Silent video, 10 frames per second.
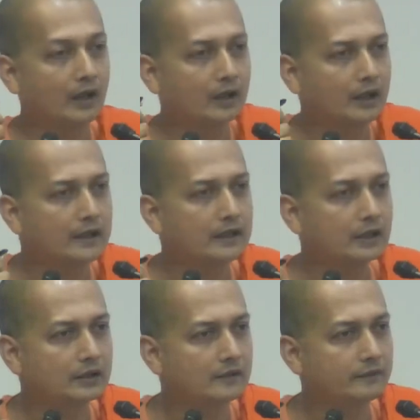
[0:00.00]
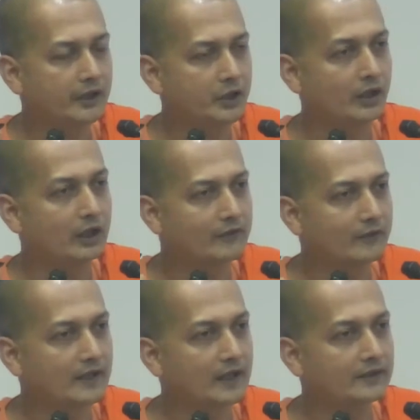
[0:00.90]
a clear conviction of the
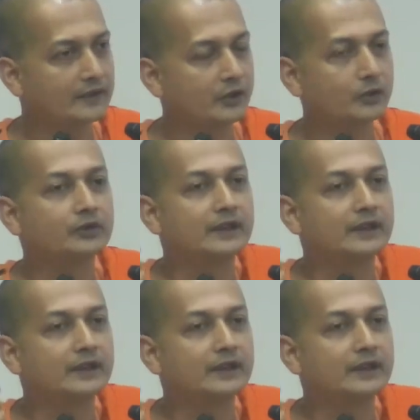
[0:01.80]
Vedantic truth